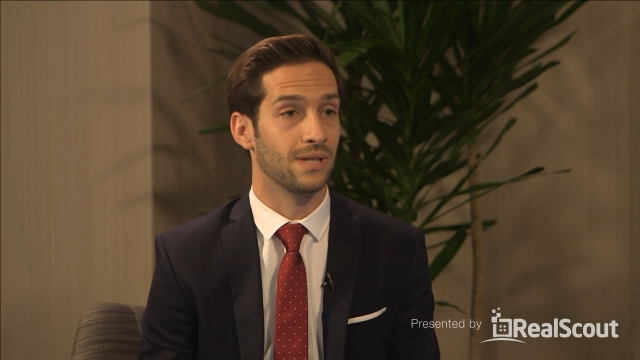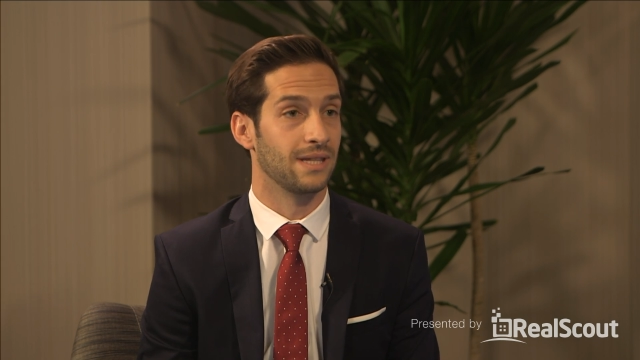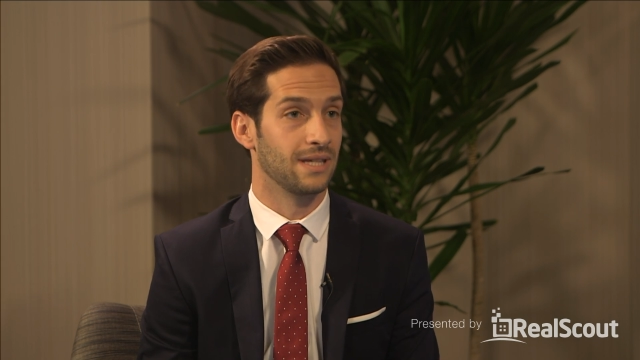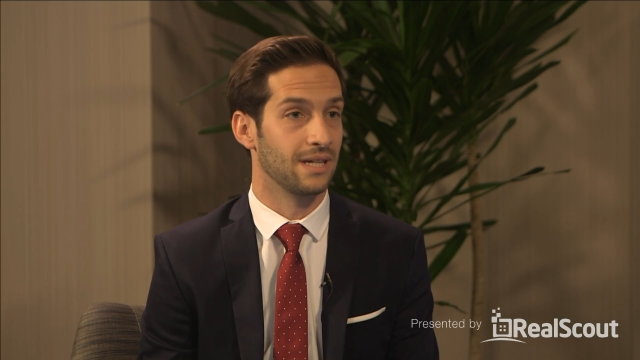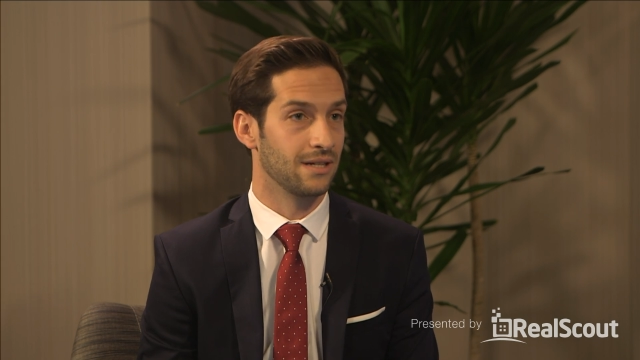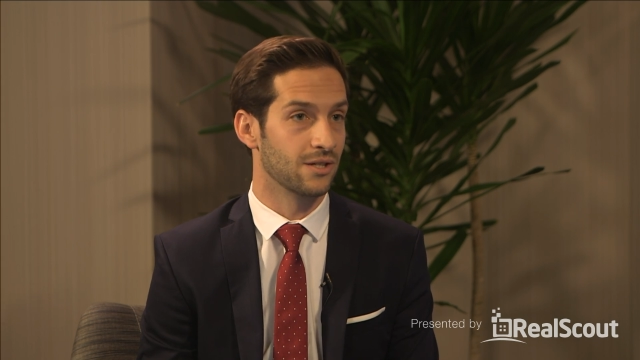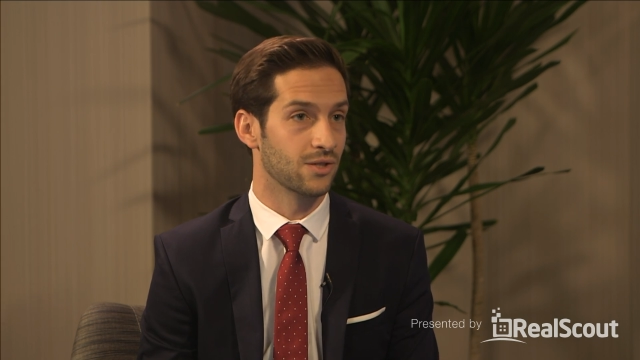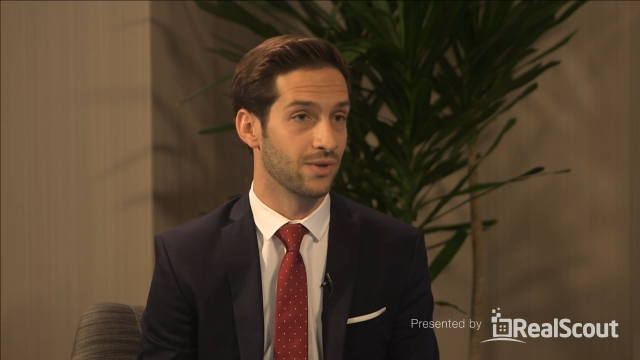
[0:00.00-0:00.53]
that
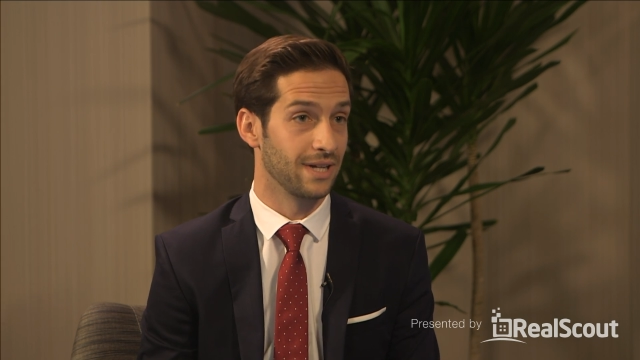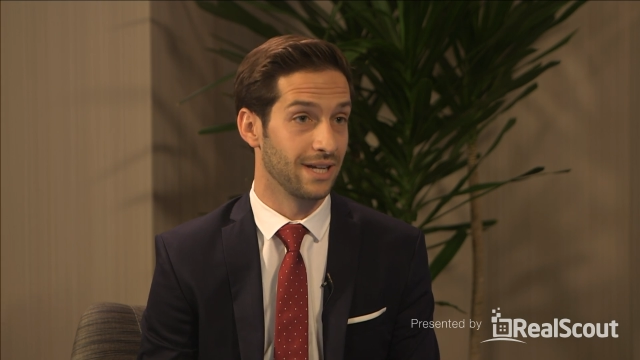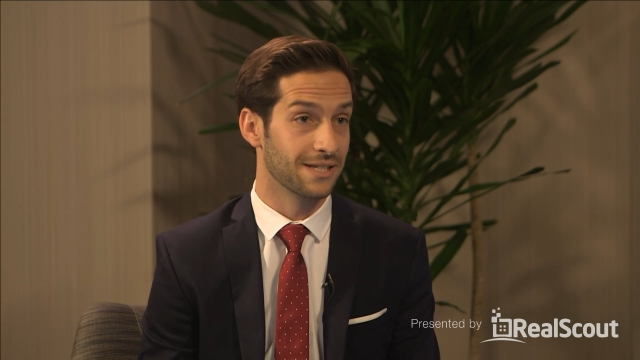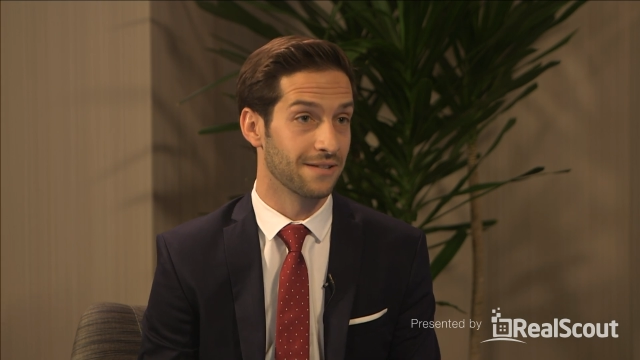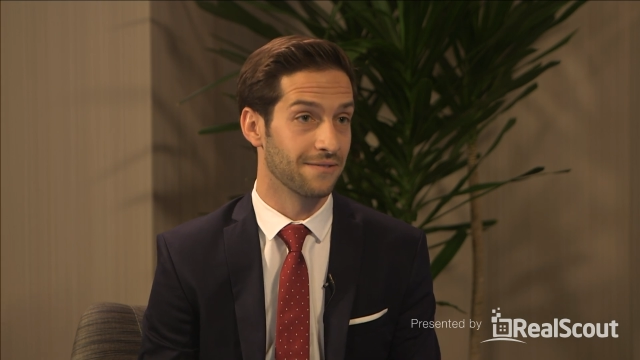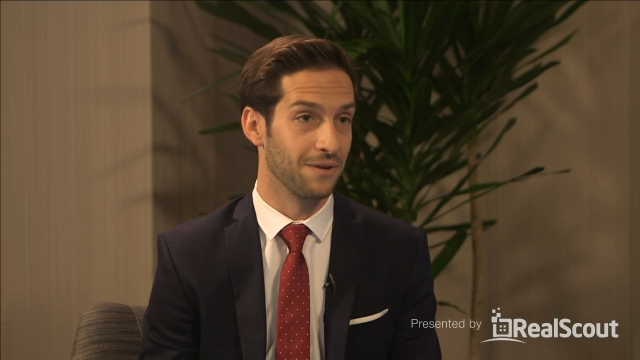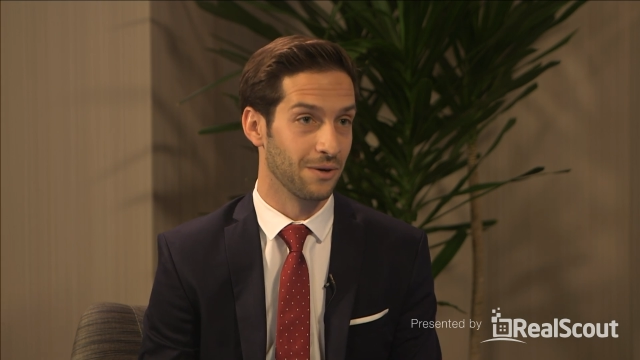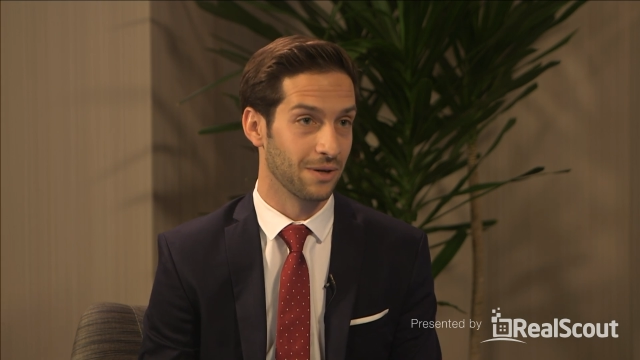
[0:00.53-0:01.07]
the industry
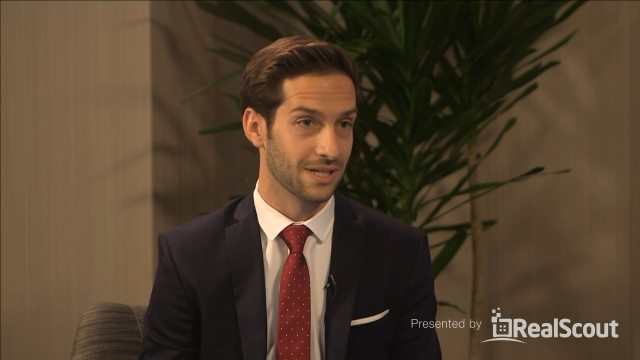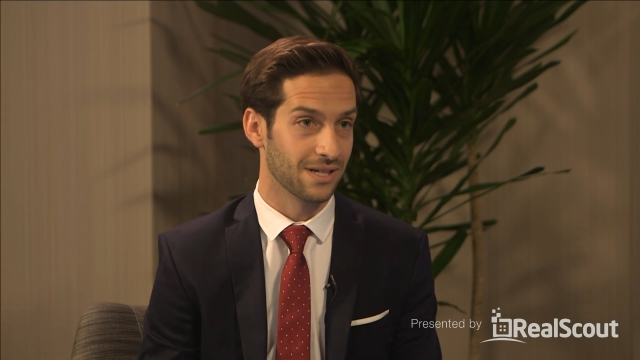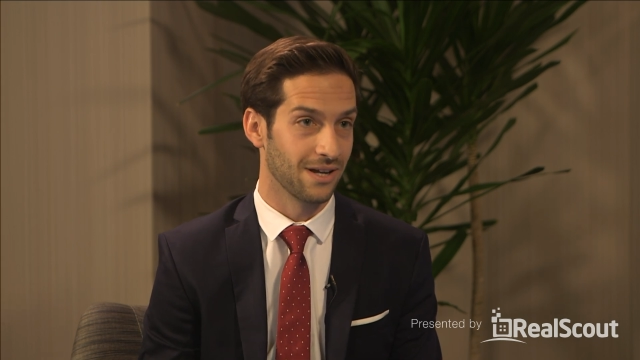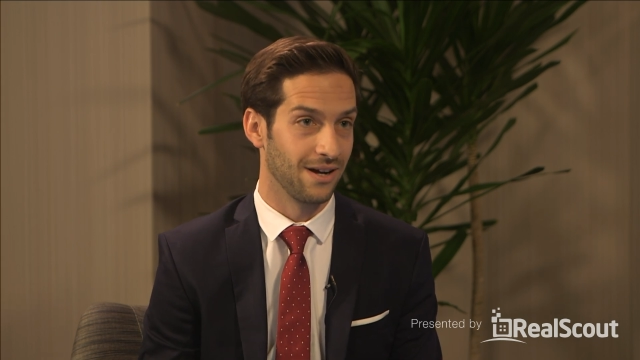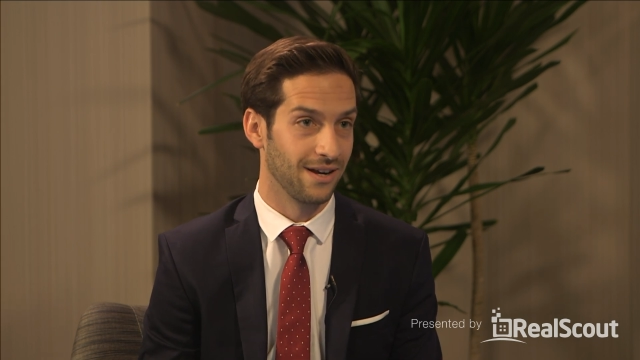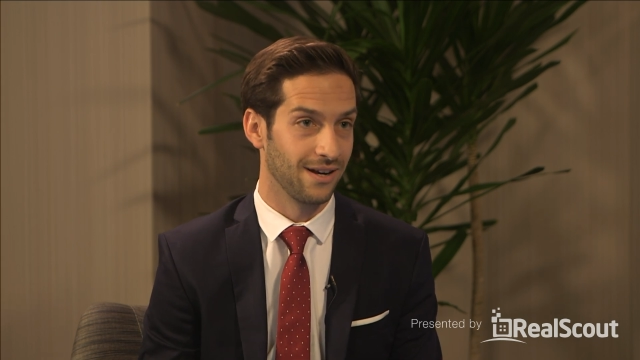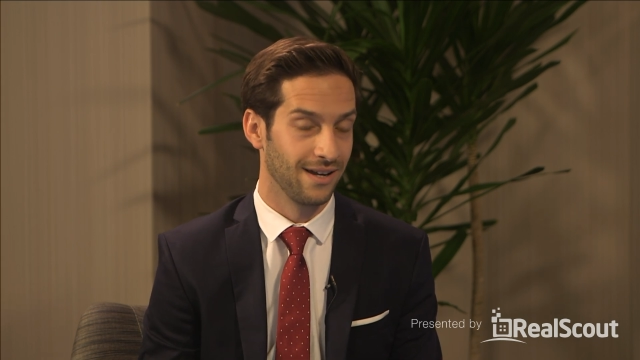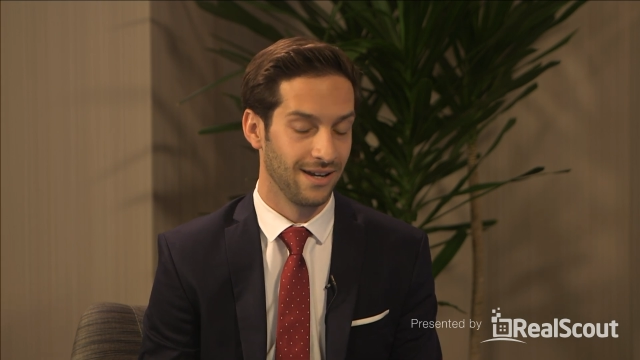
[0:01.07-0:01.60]
needs to focus
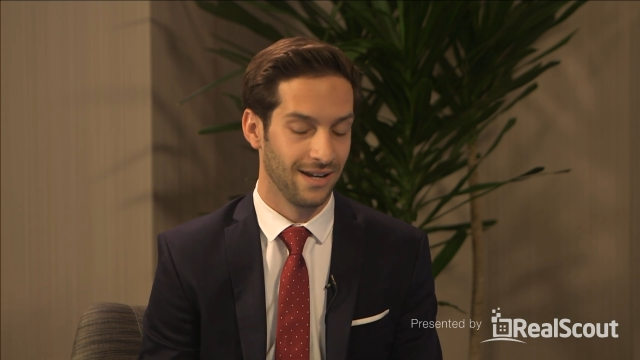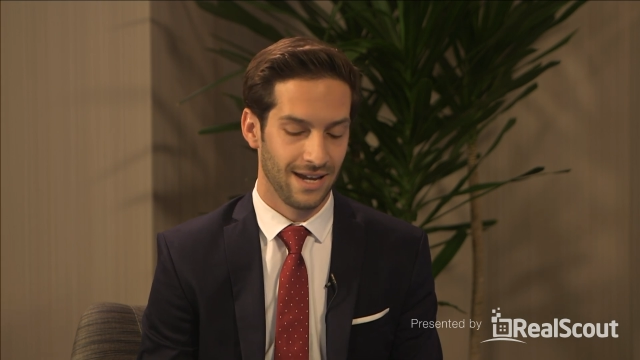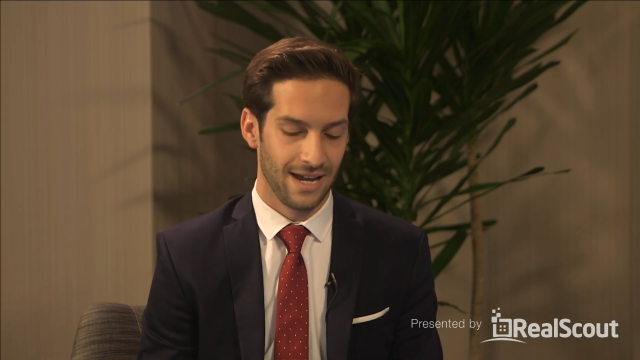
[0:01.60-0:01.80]
on.